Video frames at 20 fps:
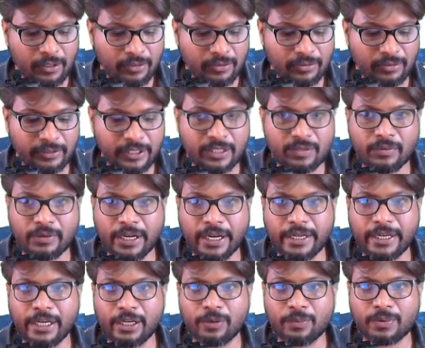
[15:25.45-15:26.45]
So this one I
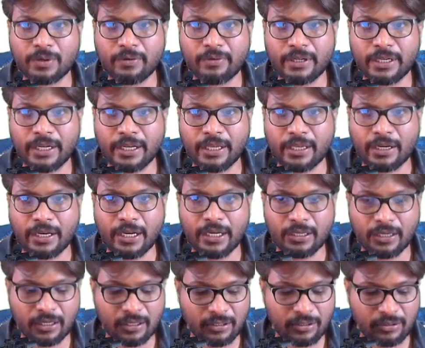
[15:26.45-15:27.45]
need to provide it here
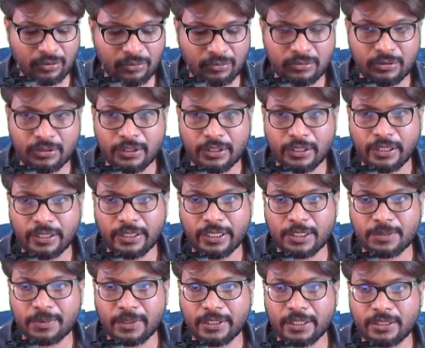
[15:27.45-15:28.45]
in order to
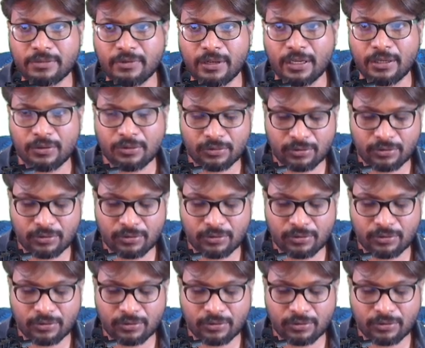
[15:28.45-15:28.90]
display this value.